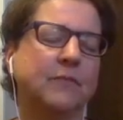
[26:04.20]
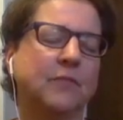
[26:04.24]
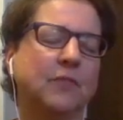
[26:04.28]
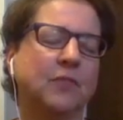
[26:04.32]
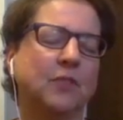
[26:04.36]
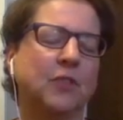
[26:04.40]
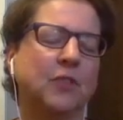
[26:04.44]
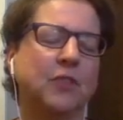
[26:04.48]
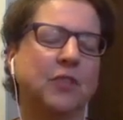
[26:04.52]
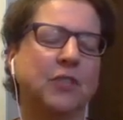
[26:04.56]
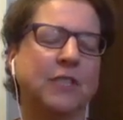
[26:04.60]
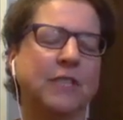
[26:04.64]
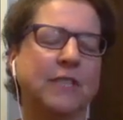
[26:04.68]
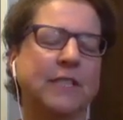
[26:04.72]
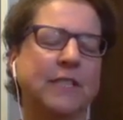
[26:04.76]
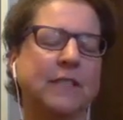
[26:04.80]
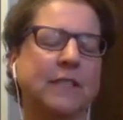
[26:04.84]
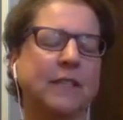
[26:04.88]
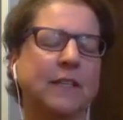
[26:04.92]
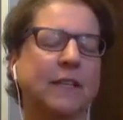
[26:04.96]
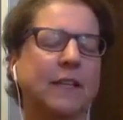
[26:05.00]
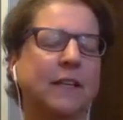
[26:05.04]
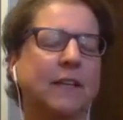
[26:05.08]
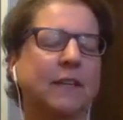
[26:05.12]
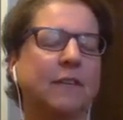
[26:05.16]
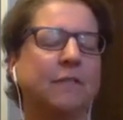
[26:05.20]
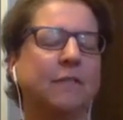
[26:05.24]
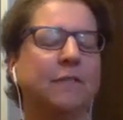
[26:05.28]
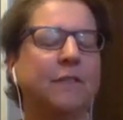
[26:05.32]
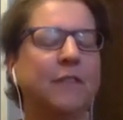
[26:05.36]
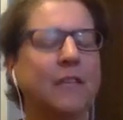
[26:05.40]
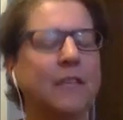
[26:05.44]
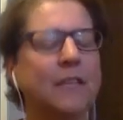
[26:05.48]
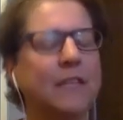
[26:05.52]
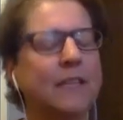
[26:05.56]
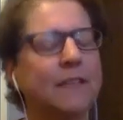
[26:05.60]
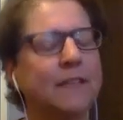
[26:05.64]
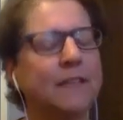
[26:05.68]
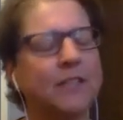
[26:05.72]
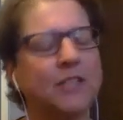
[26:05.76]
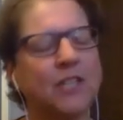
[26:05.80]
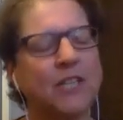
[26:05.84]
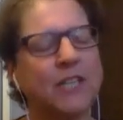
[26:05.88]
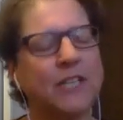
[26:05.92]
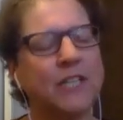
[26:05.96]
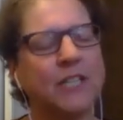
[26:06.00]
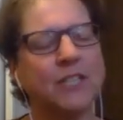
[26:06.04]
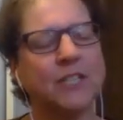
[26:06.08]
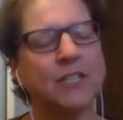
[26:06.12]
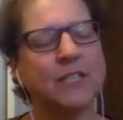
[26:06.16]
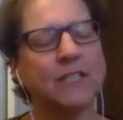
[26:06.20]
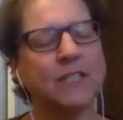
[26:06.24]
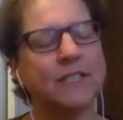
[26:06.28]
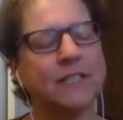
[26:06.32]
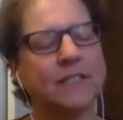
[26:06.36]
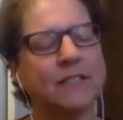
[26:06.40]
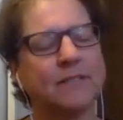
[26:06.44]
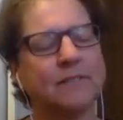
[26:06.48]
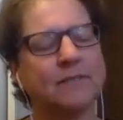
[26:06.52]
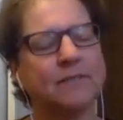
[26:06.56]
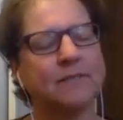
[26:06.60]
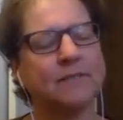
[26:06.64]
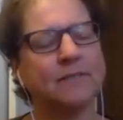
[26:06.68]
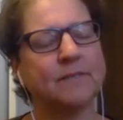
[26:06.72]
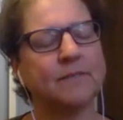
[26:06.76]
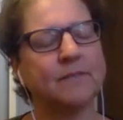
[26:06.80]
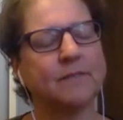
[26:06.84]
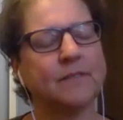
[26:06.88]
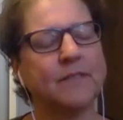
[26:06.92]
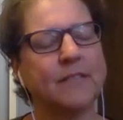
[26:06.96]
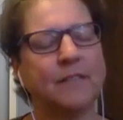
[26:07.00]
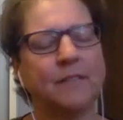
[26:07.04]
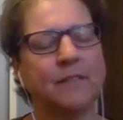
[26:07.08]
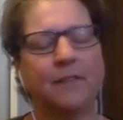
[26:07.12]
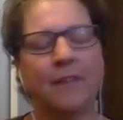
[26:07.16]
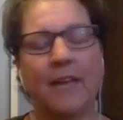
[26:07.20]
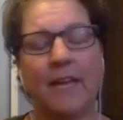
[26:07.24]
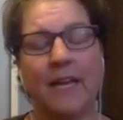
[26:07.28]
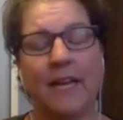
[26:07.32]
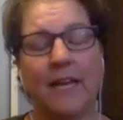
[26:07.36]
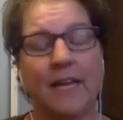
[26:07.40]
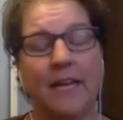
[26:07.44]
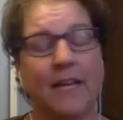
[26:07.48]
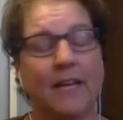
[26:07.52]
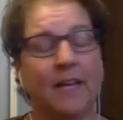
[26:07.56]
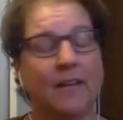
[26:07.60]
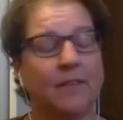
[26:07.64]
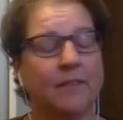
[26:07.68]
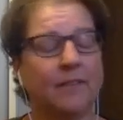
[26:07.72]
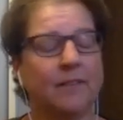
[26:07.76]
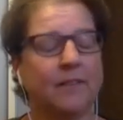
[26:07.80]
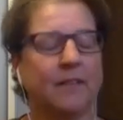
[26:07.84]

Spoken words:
Or just feeling the changes, if any,